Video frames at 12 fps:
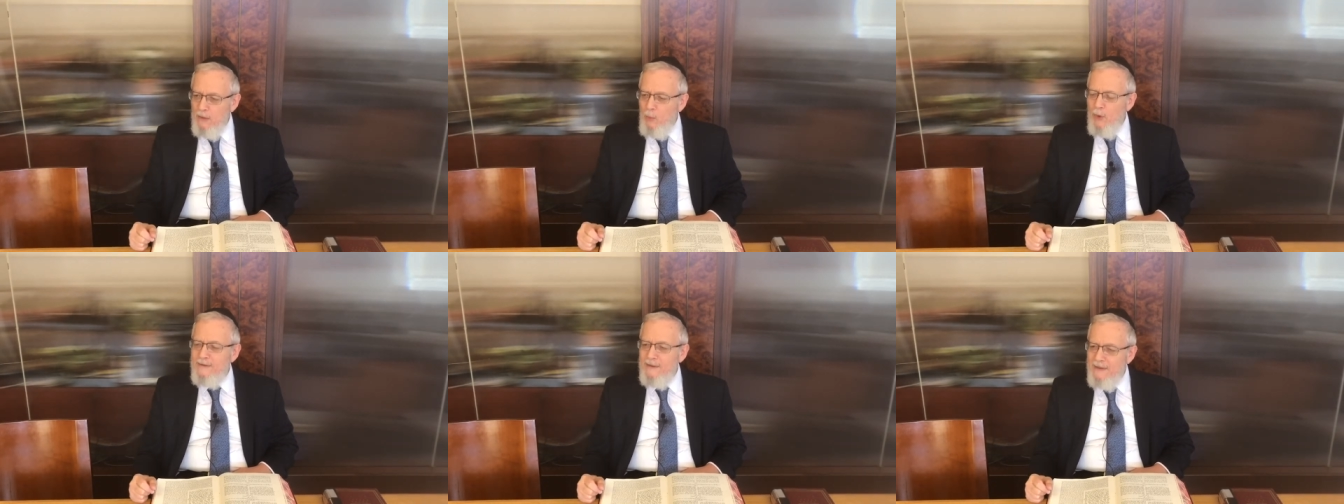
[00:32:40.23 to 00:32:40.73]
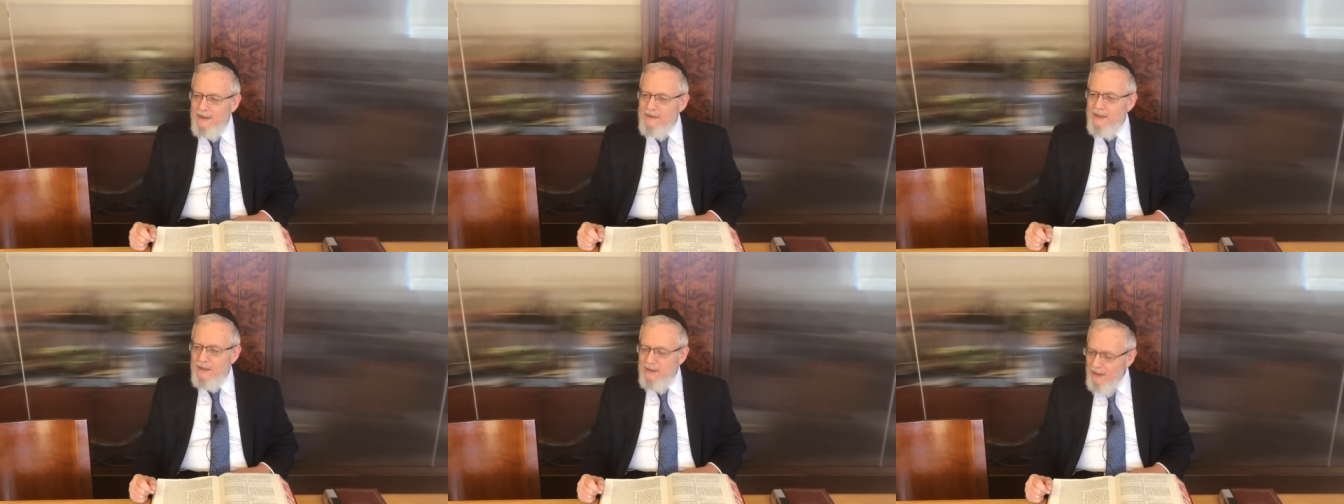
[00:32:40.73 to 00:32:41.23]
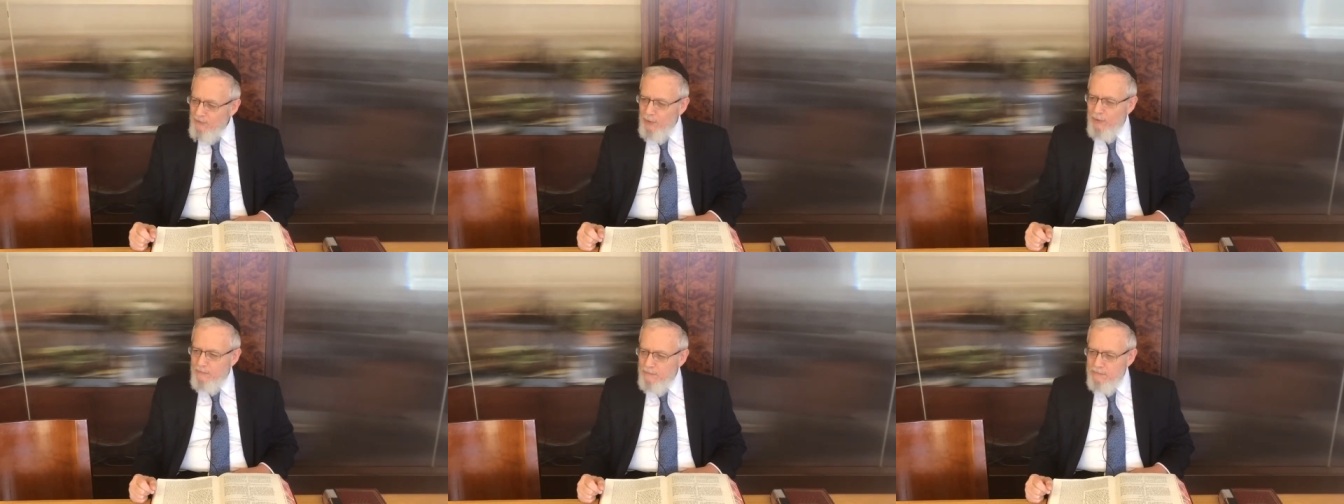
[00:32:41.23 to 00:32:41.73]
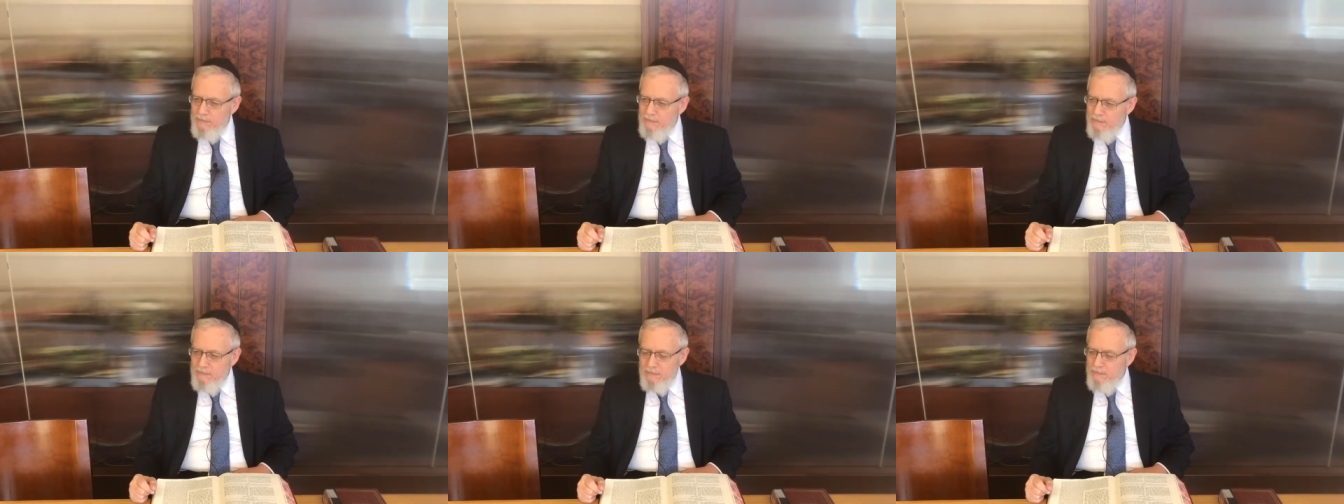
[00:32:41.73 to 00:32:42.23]
what did that say to Avram?
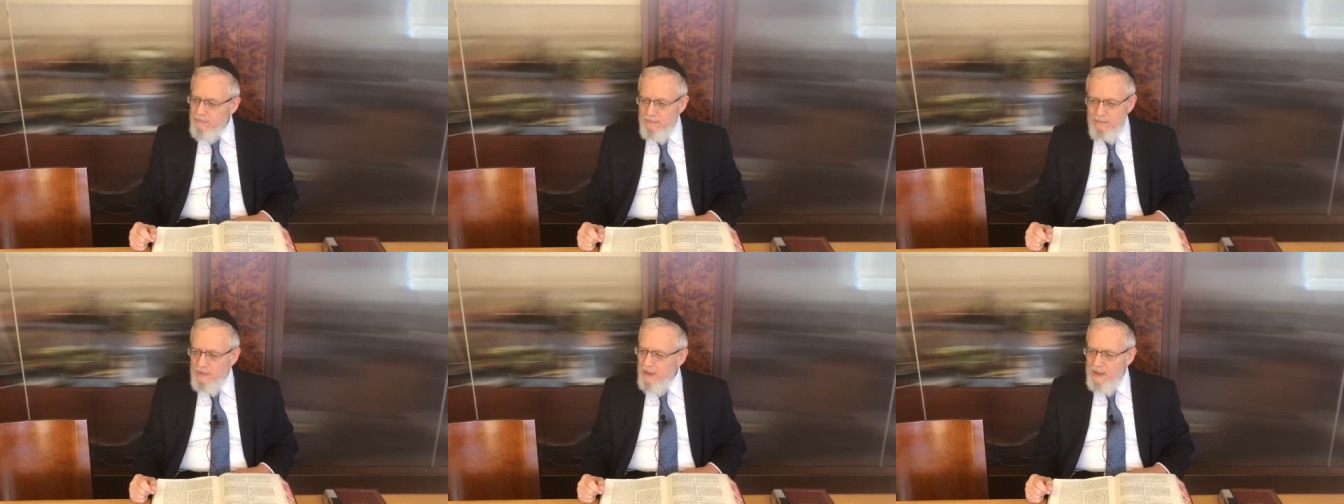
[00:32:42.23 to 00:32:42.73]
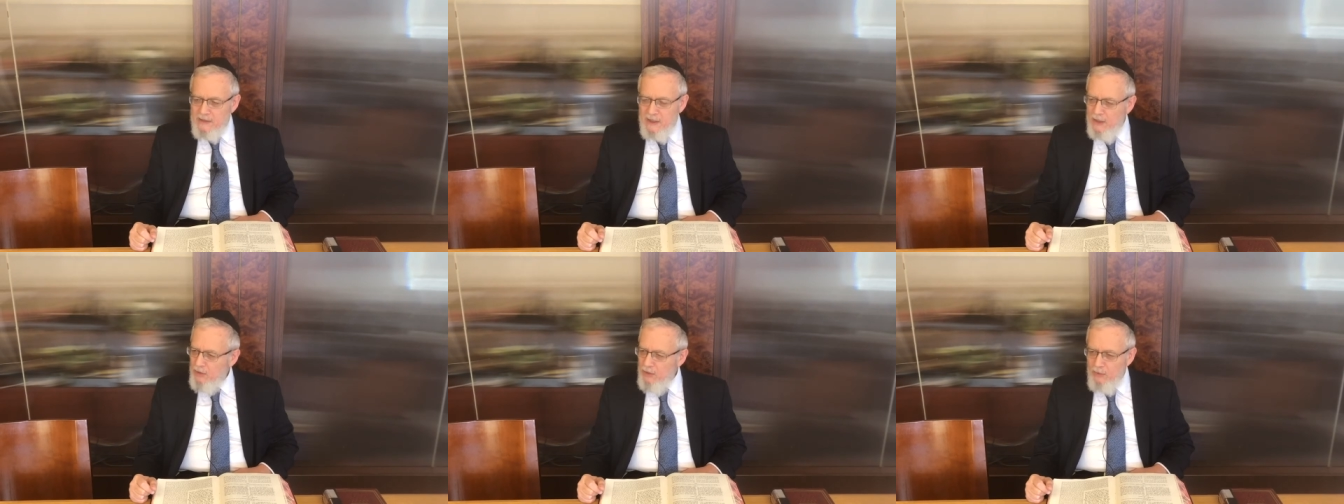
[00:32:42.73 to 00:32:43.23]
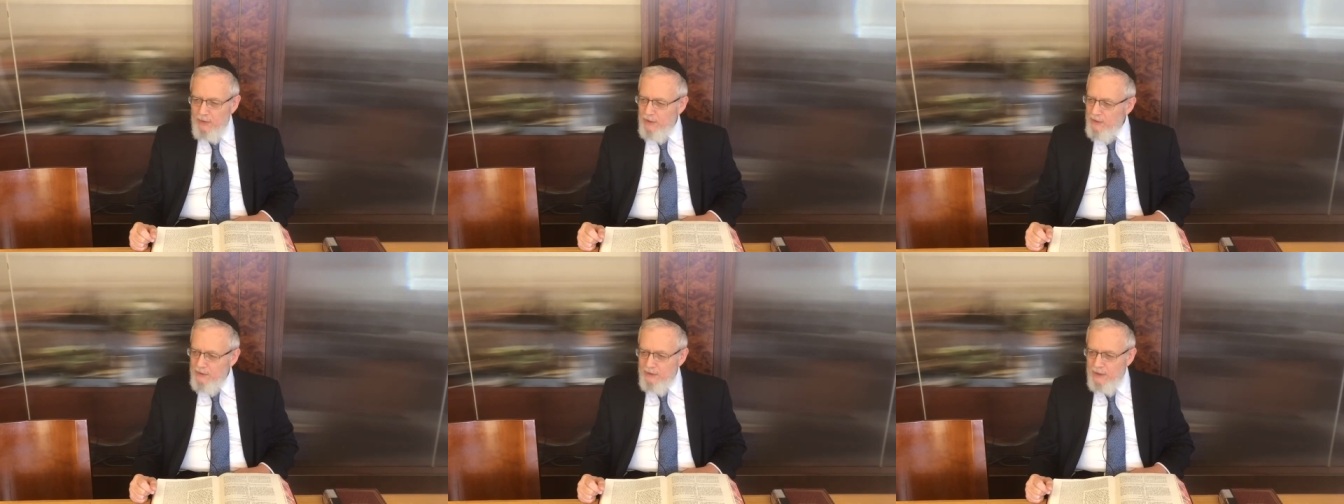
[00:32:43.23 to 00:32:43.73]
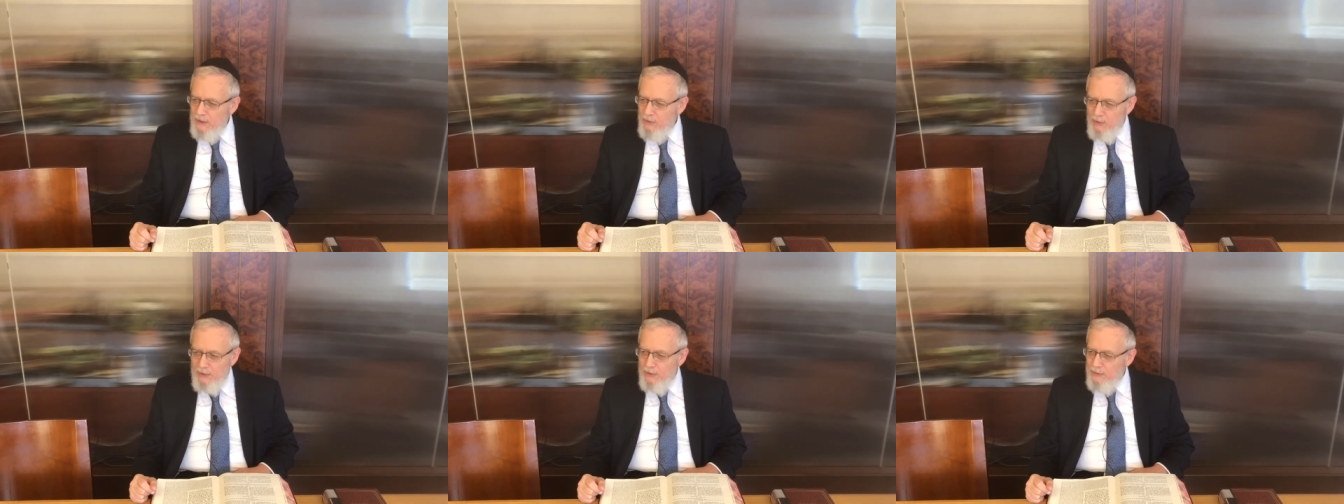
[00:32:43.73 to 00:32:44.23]
He's not a Noahide any
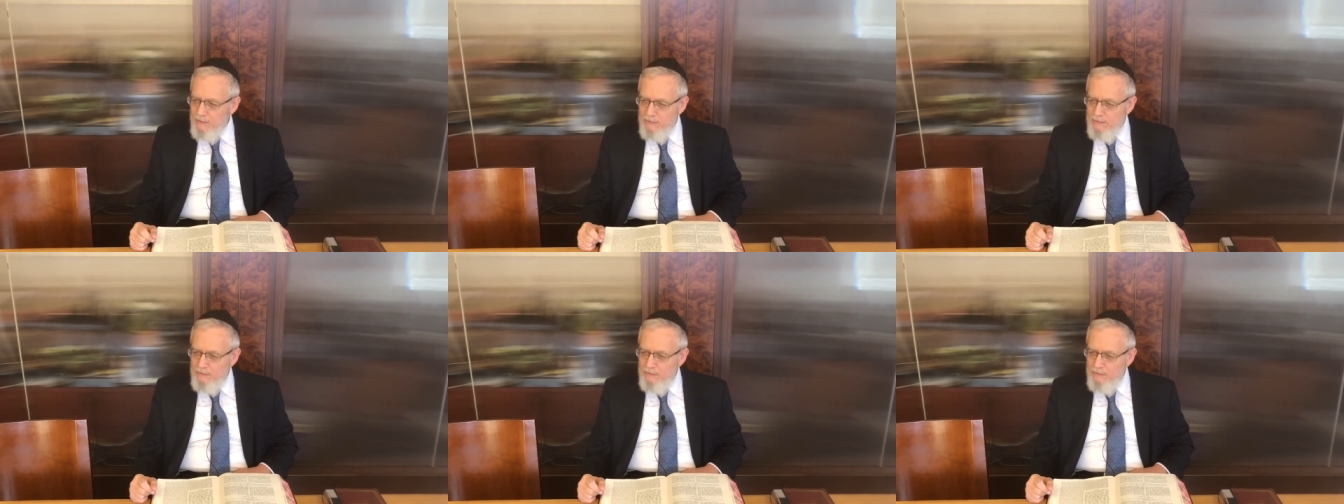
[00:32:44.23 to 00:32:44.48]
longer.